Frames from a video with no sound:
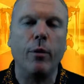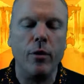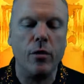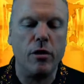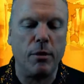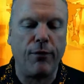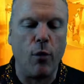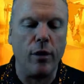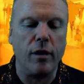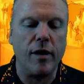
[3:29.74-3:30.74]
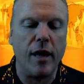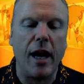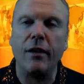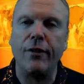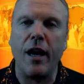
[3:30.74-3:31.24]
reunion before you
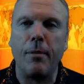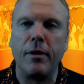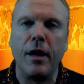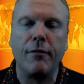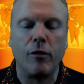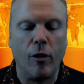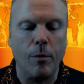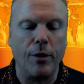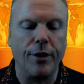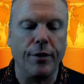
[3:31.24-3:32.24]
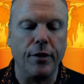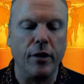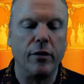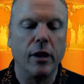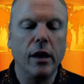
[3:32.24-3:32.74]
die if you happen to have a terminal
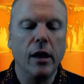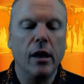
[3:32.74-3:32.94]
illness.